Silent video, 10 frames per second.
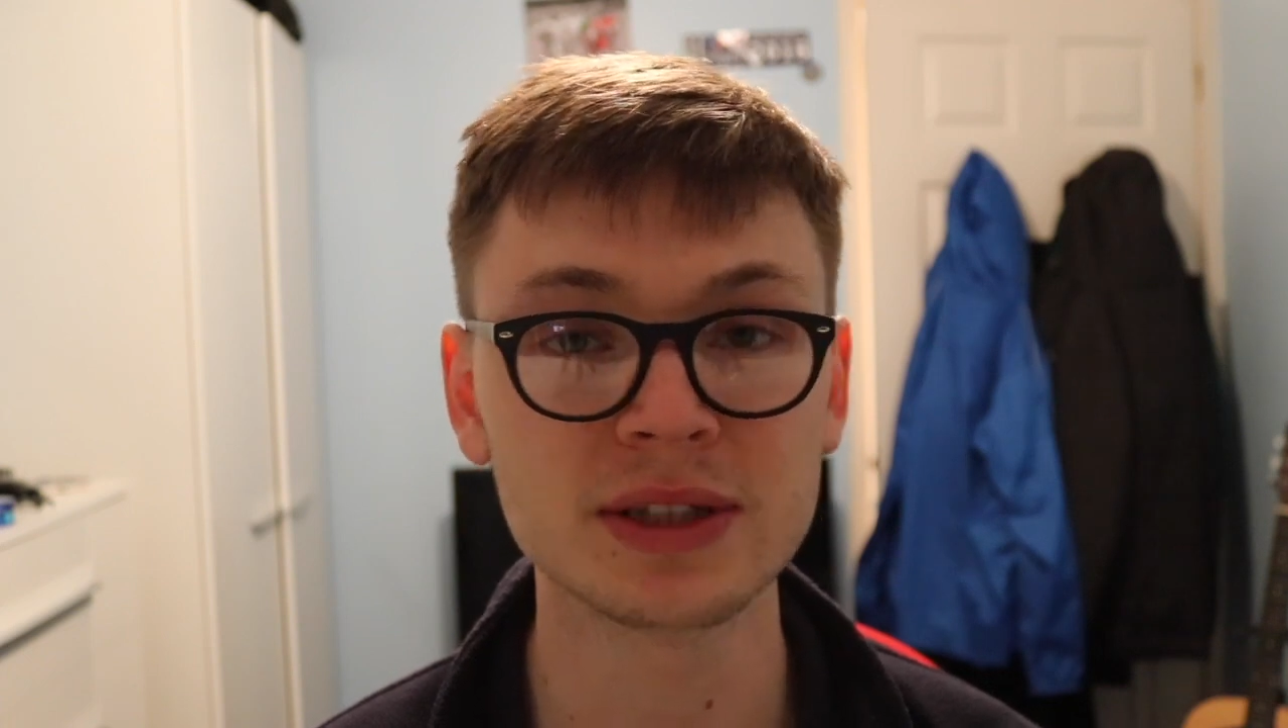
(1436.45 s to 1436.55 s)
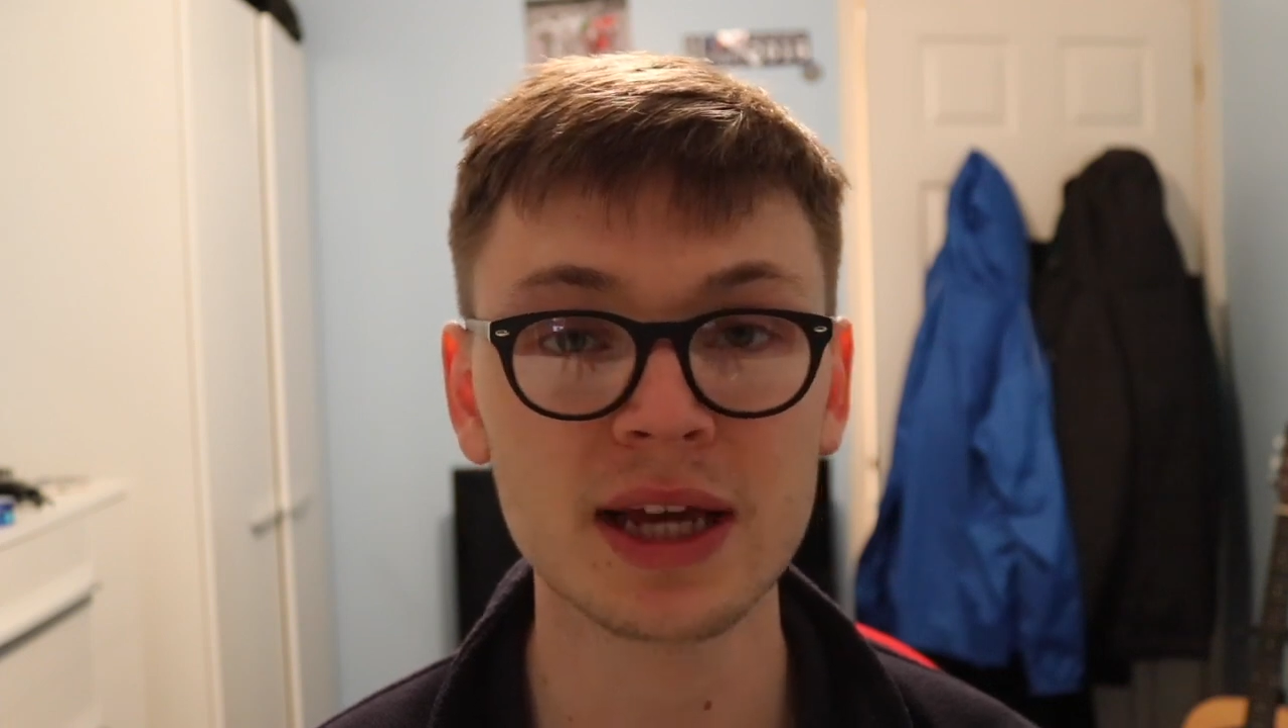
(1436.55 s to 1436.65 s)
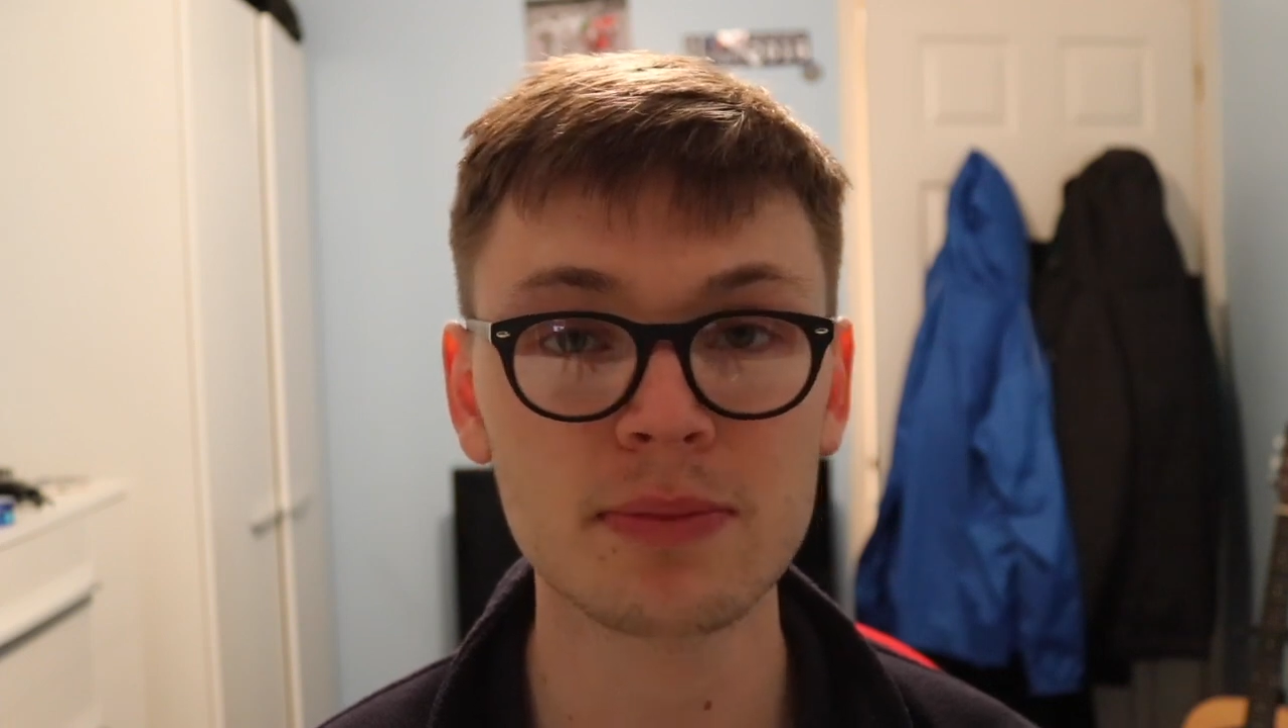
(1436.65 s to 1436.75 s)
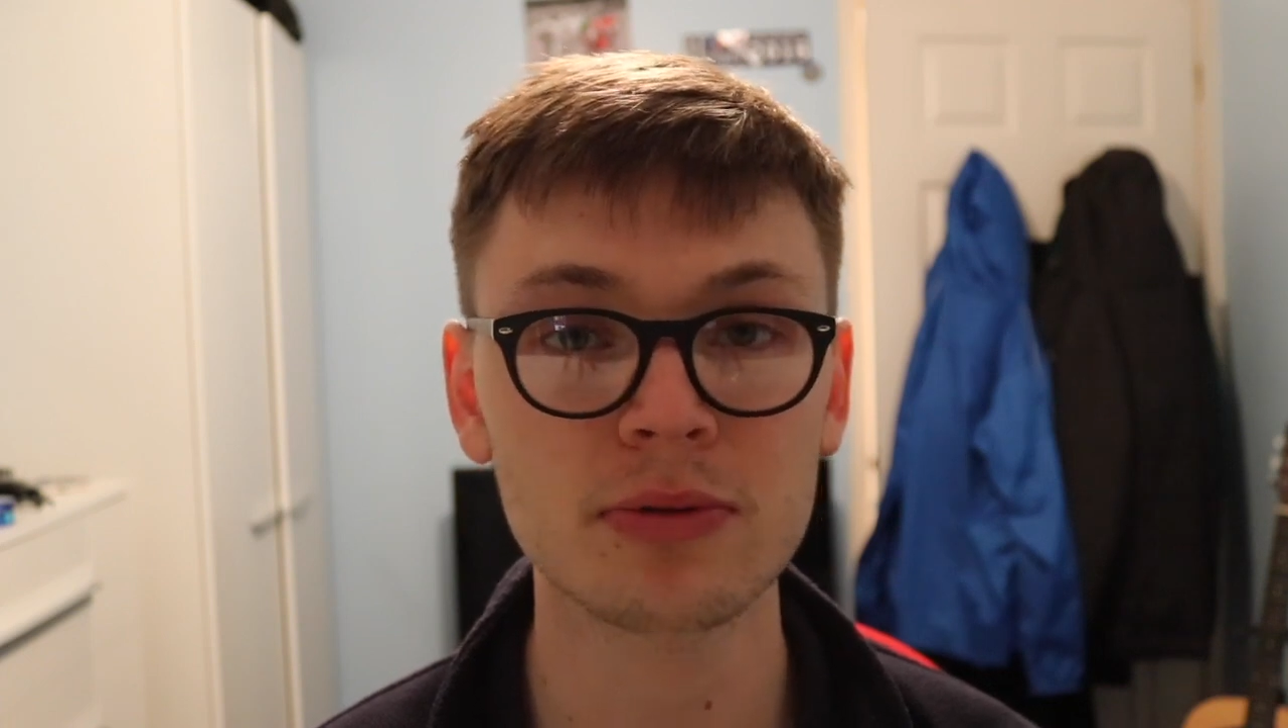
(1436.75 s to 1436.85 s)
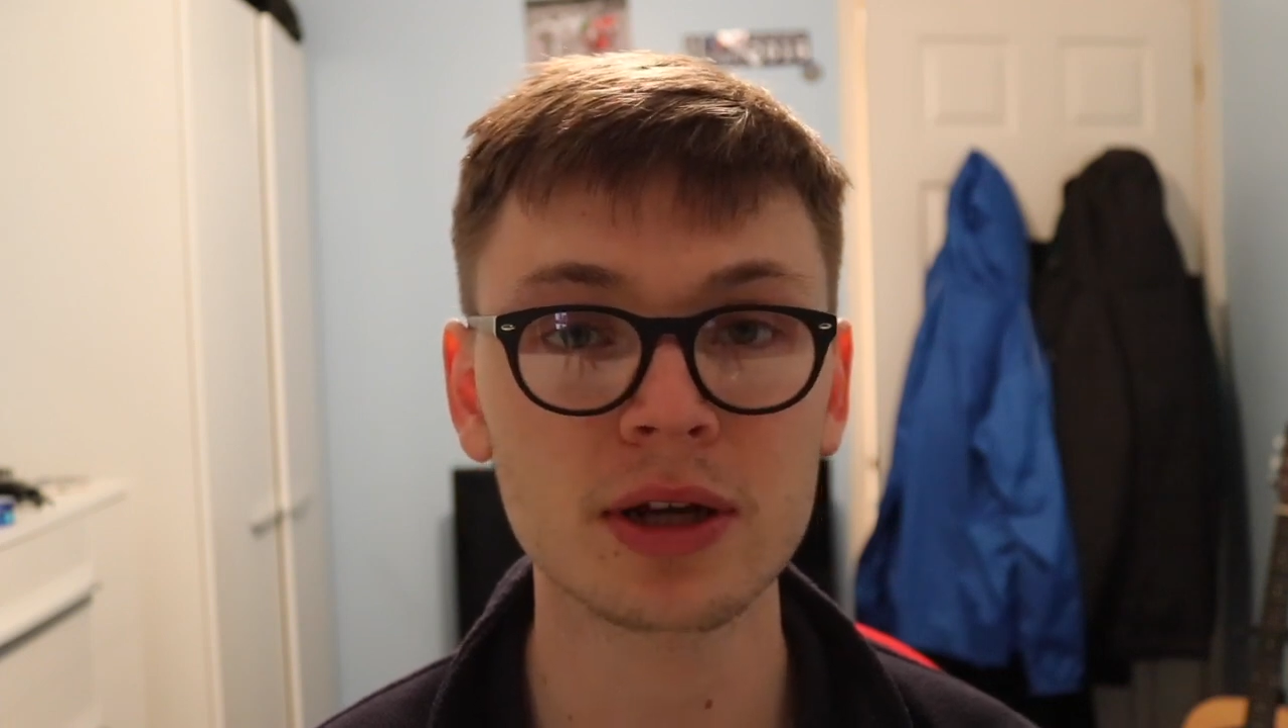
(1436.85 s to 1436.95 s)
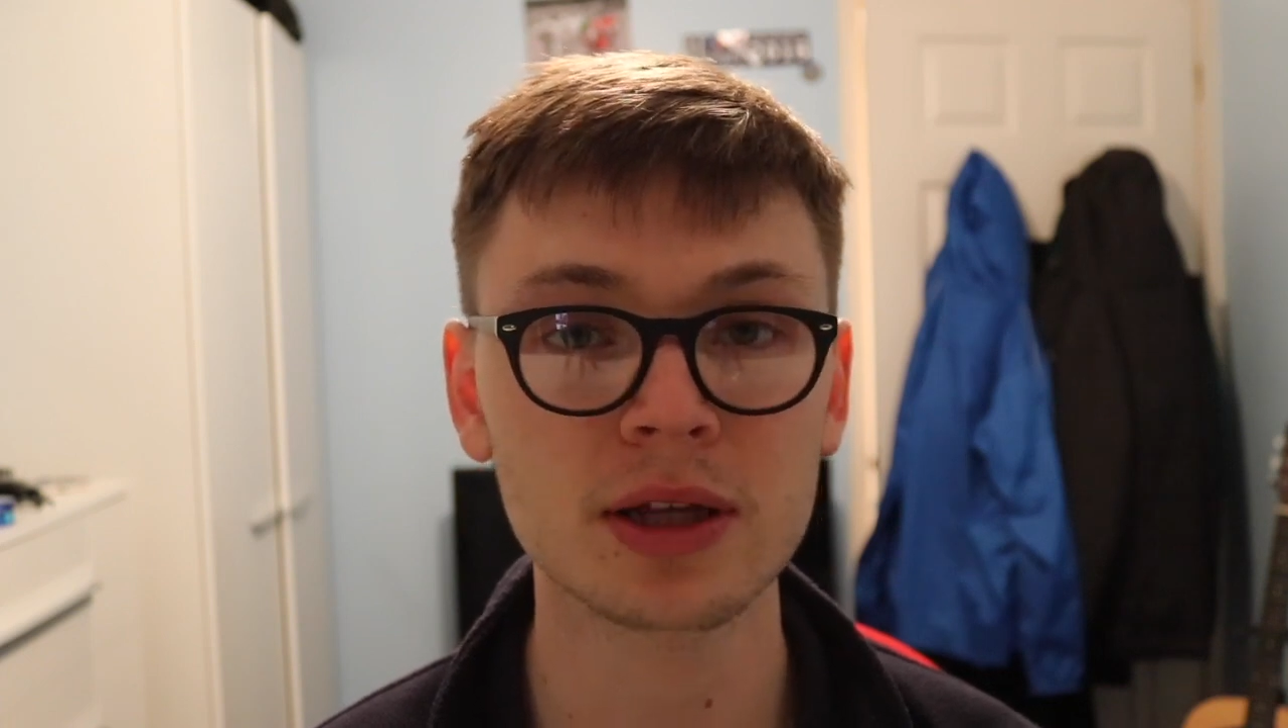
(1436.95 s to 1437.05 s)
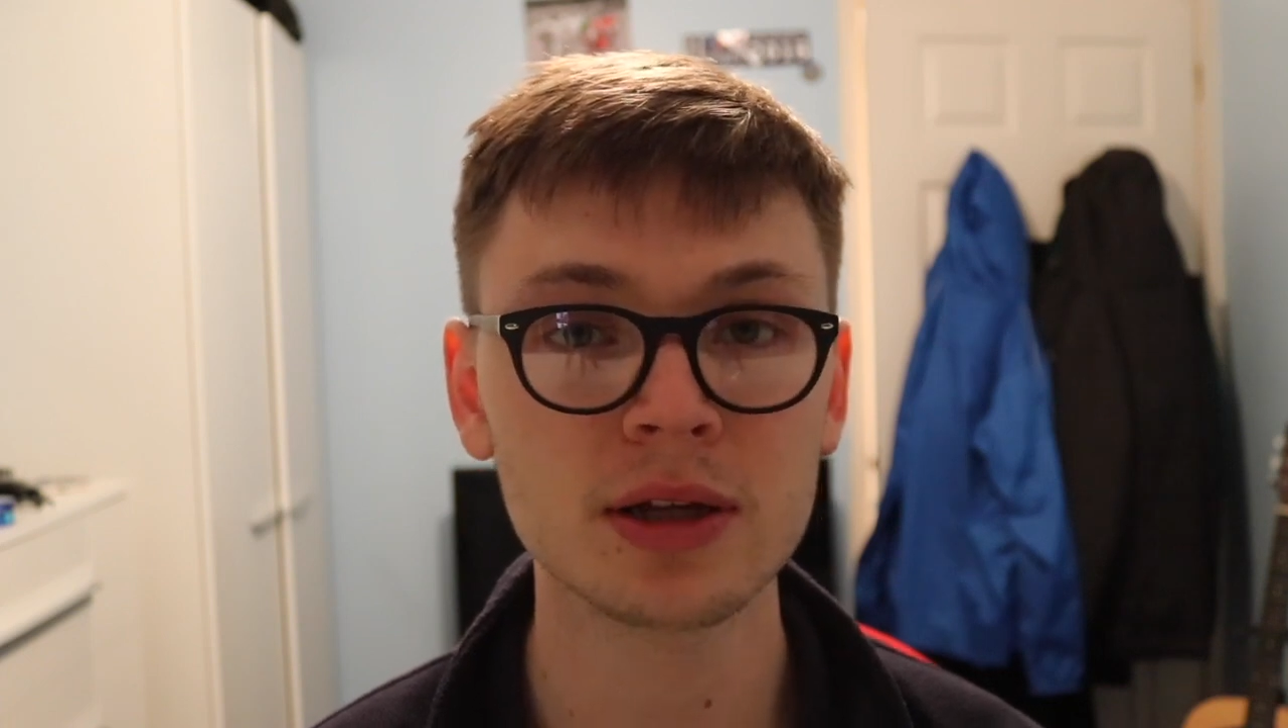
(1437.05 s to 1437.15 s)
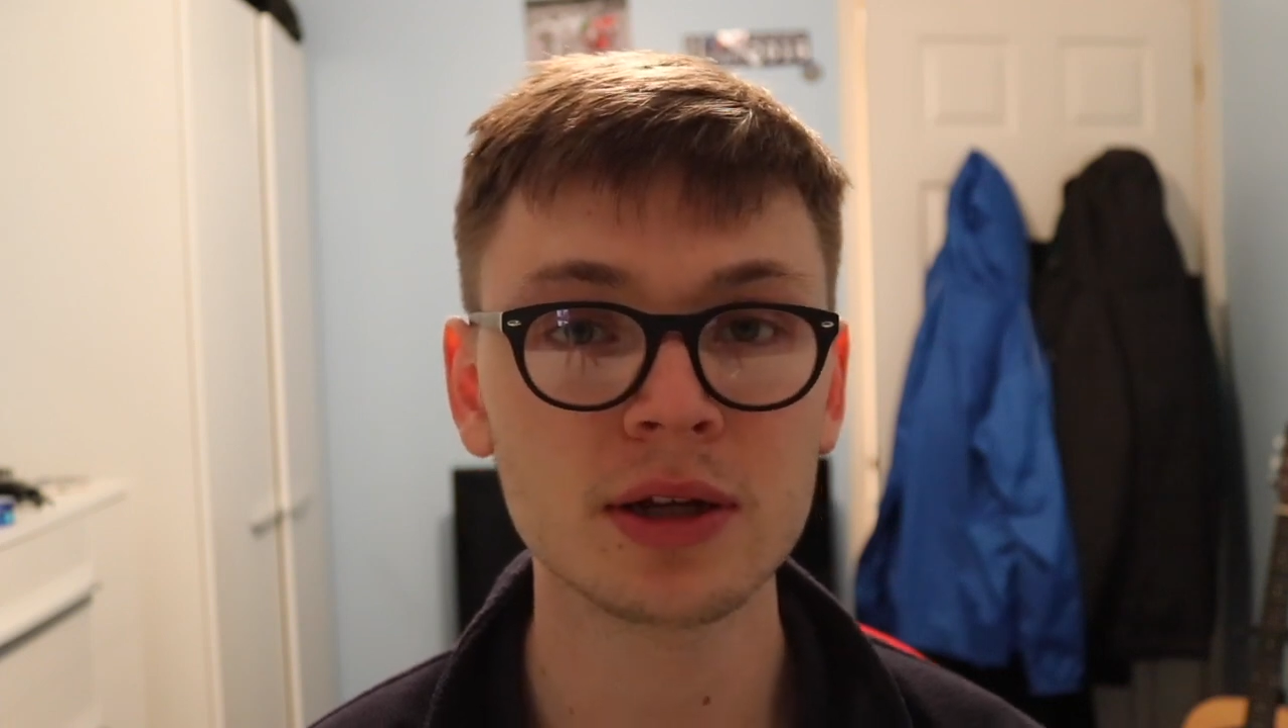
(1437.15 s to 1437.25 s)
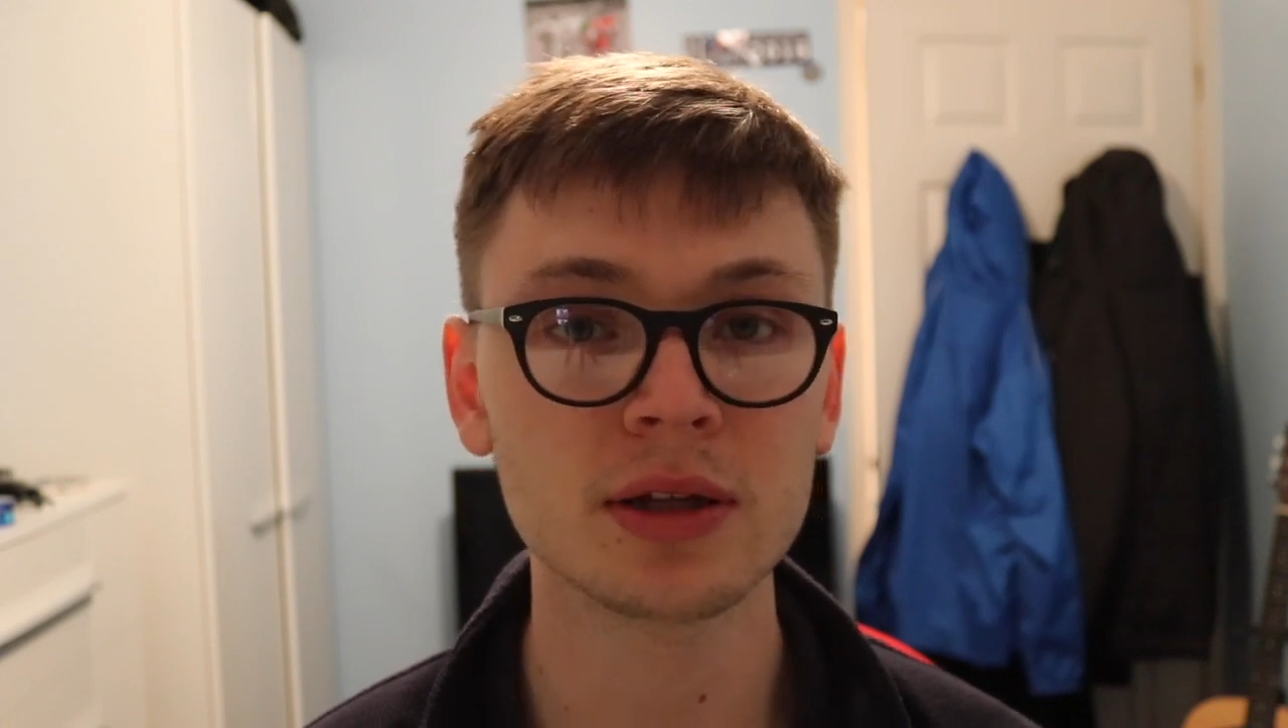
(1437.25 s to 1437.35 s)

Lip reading: tapering,